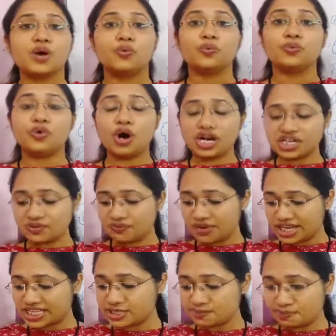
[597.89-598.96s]
what
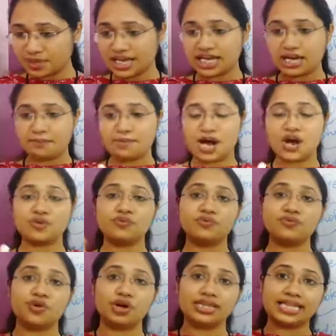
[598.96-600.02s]
we speak about
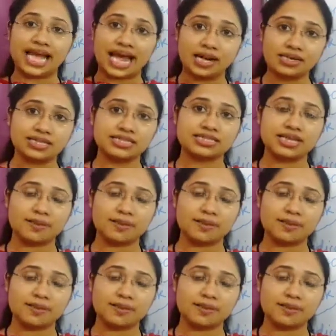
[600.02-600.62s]
for that